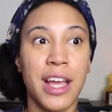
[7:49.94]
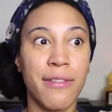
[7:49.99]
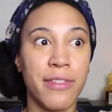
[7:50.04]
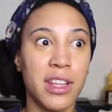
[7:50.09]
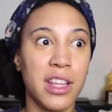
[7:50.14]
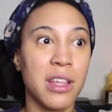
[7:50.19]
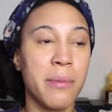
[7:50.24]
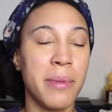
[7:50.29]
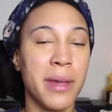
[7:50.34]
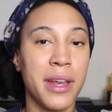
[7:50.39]

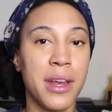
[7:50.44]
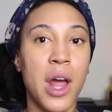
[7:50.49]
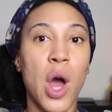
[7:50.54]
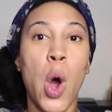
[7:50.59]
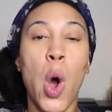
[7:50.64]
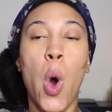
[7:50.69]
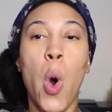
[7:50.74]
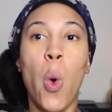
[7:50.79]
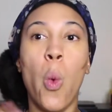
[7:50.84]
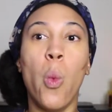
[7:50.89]
definitely been
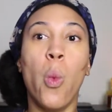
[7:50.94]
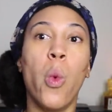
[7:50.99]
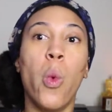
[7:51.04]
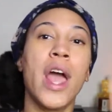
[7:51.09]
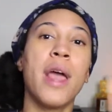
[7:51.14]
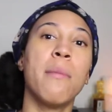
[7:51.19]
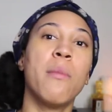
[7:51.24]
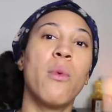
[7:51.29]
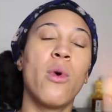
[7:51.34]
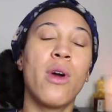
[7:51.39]

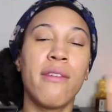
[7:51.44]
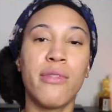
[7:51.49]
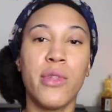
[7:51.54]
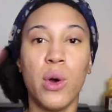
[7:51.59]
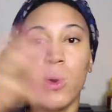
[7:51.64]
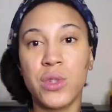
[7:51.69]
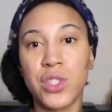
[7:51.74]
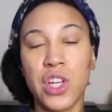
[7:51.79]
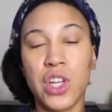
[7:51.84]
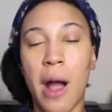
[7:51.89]
way more of
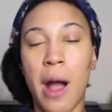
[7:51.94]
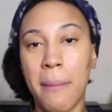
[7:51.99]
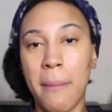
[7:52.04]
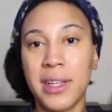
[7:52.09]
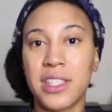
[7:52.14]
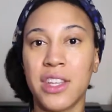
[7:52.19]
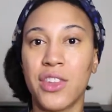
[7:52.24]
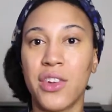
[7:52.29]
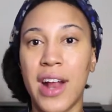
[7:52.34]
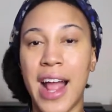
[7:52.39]
those
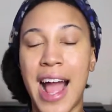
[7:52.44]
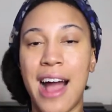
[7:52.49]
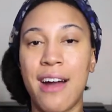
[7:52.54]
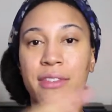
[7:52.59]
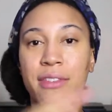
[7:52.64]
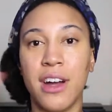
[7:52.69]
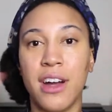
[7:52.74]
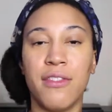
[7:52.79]
comments than there have